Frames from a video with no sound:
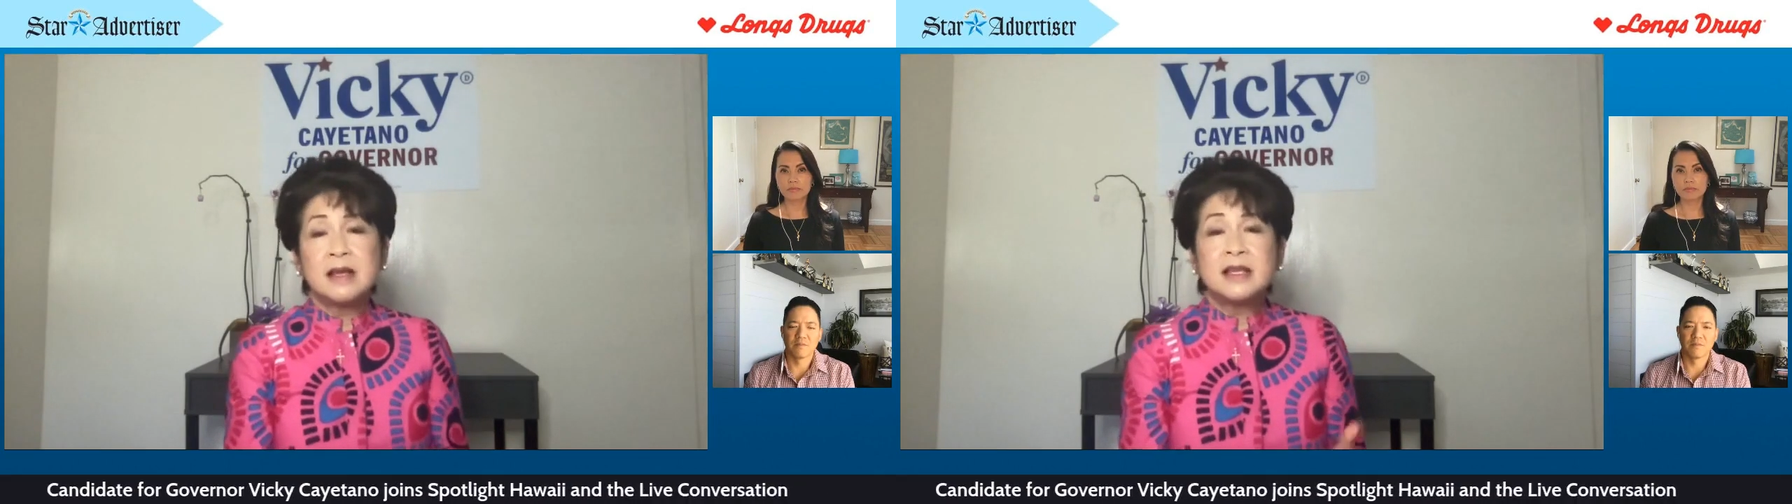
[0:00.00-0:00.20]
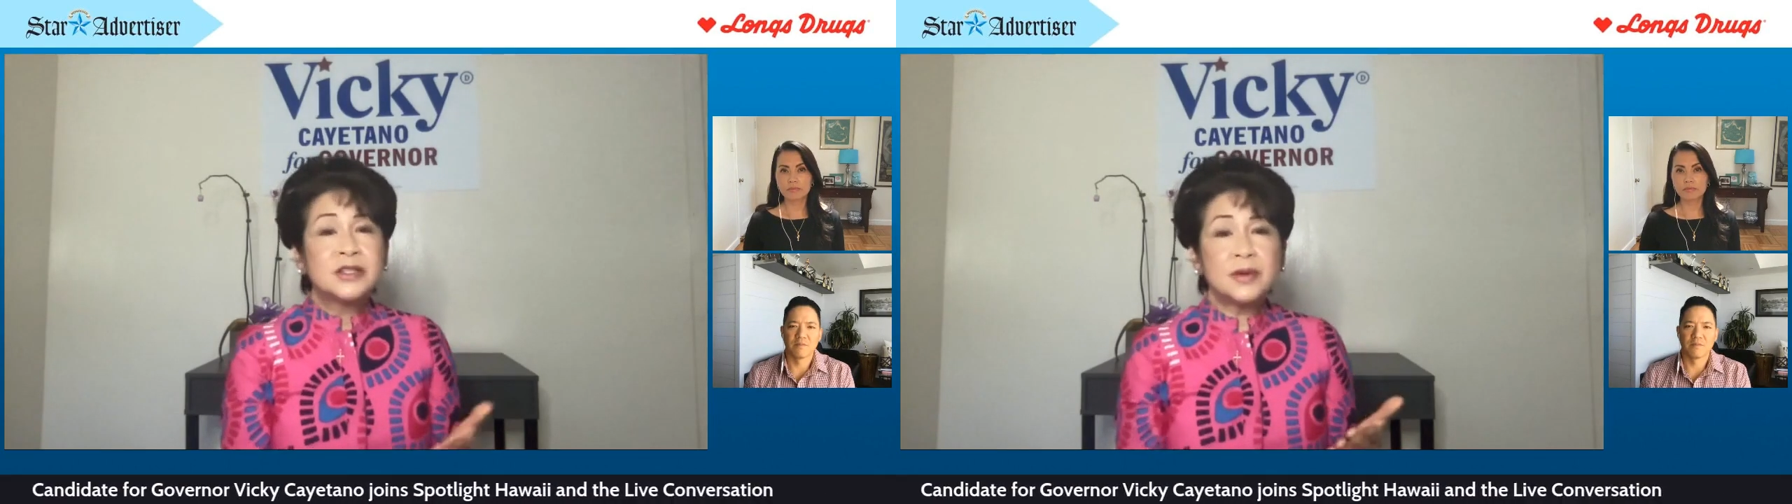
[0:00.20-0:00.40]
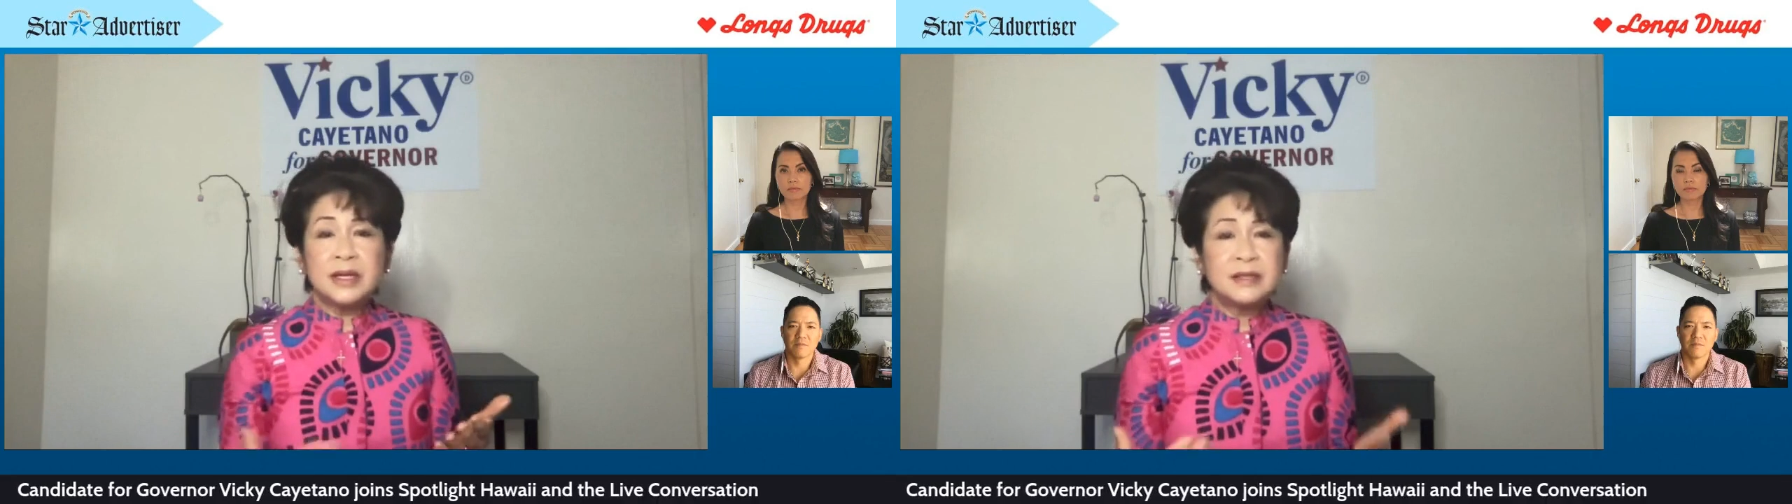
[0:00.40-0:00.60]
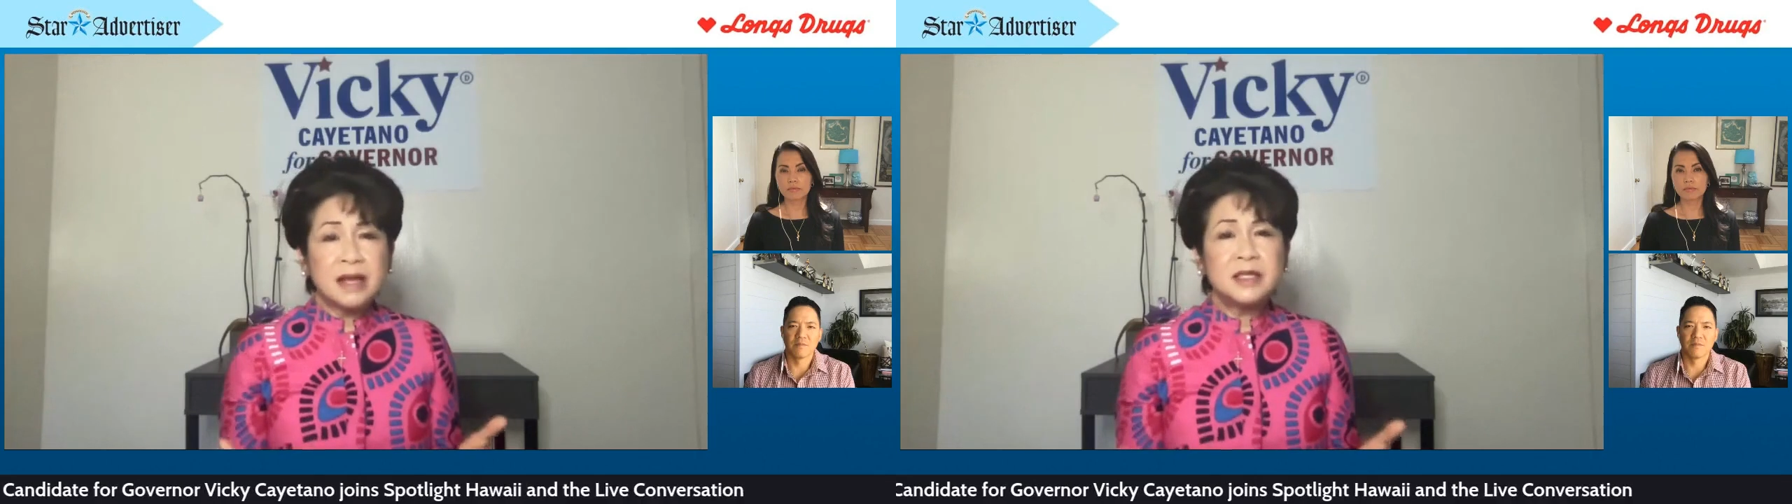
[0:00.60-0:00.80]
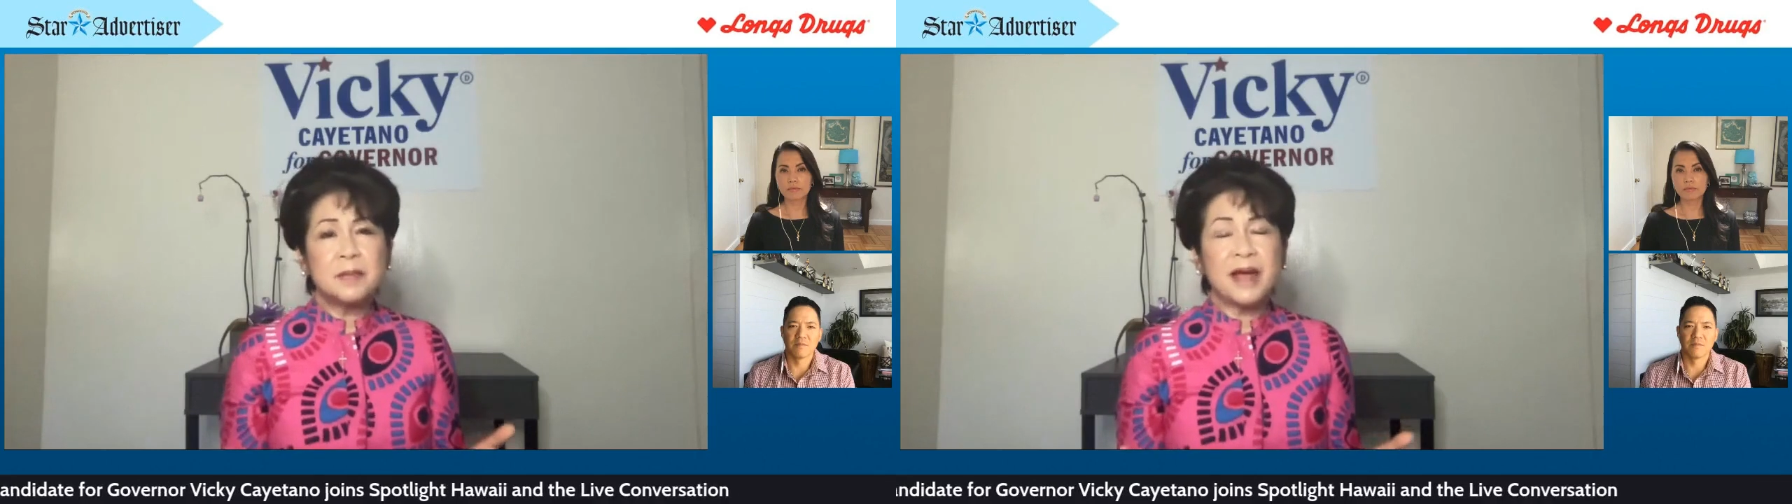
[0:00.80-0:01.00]
So it
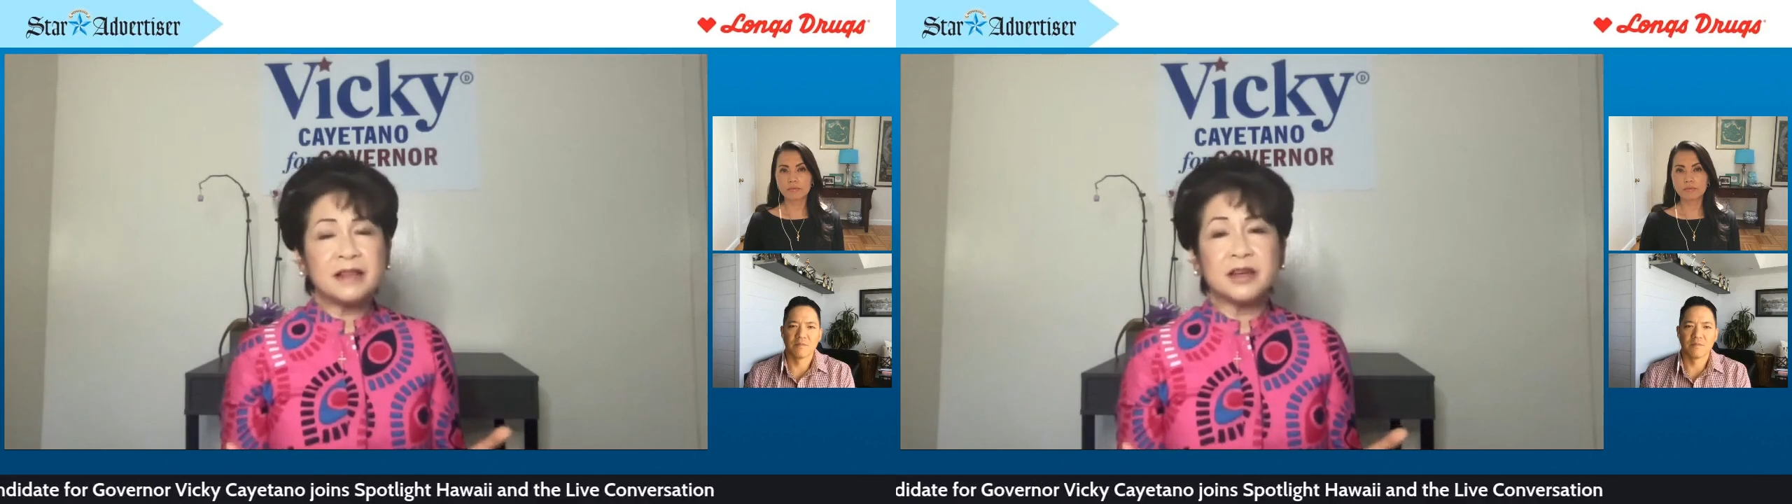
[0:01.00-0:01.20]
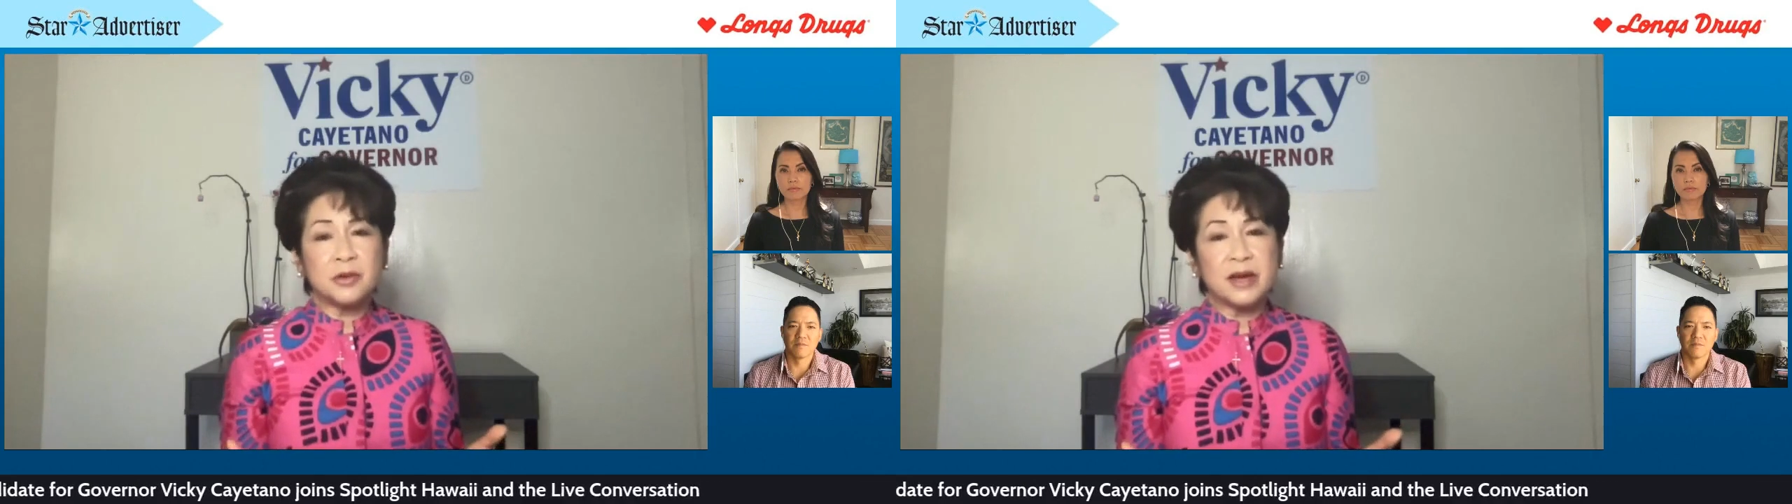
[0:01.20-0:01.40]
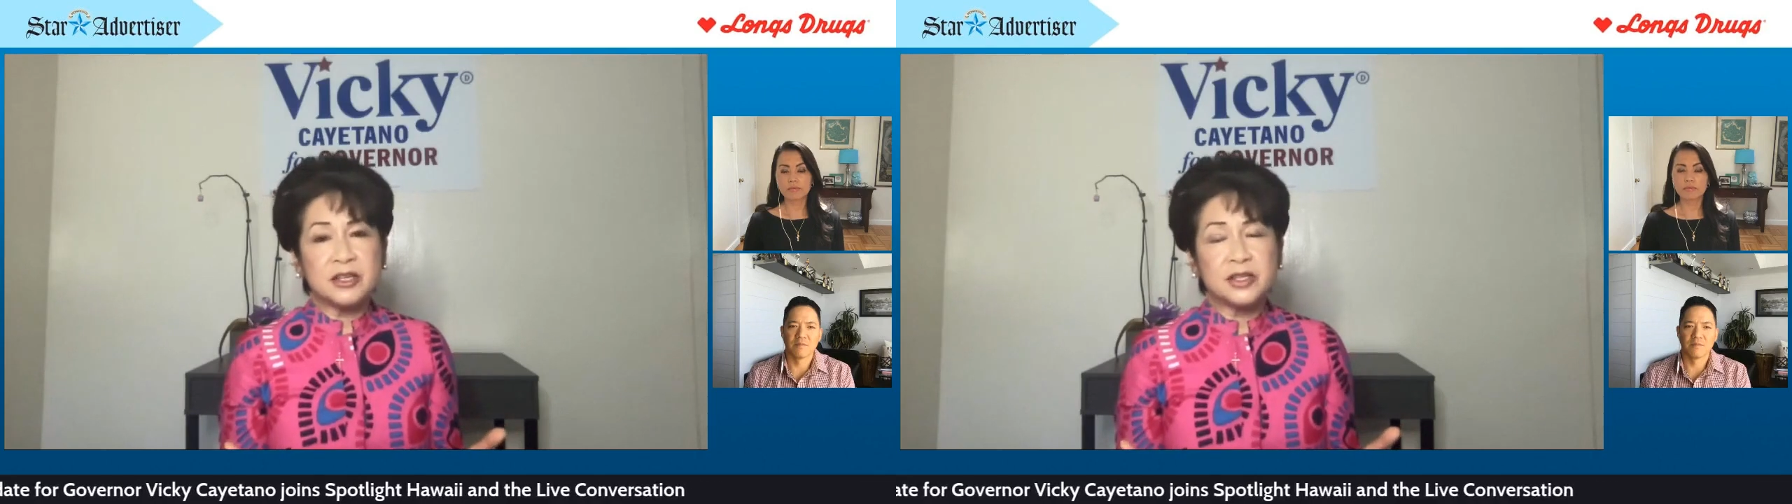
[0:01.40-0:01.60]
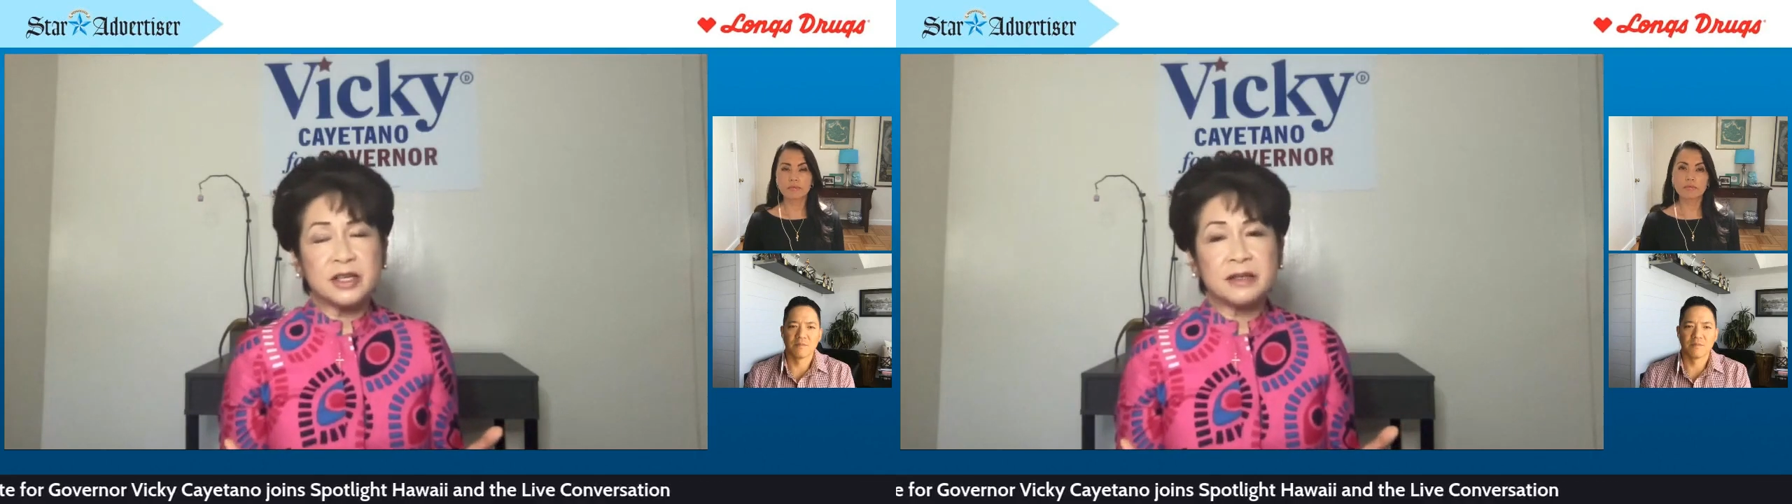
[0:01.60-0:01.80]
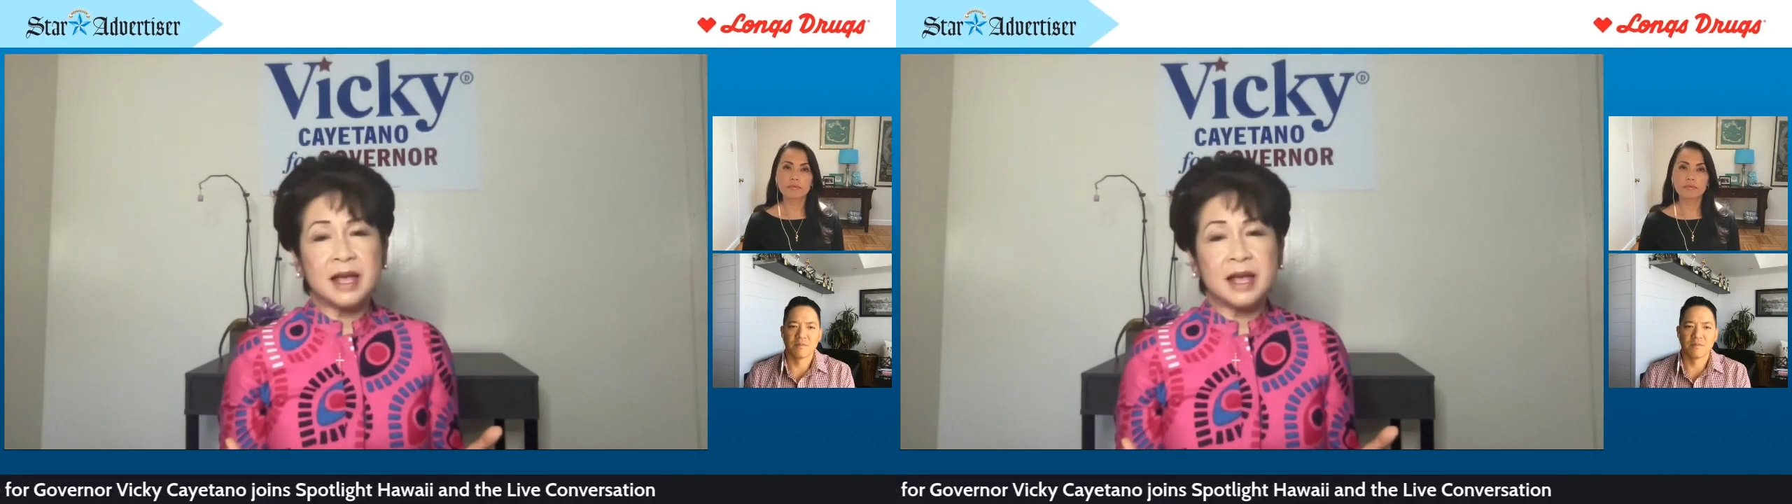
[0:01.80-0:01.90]
does beg the question.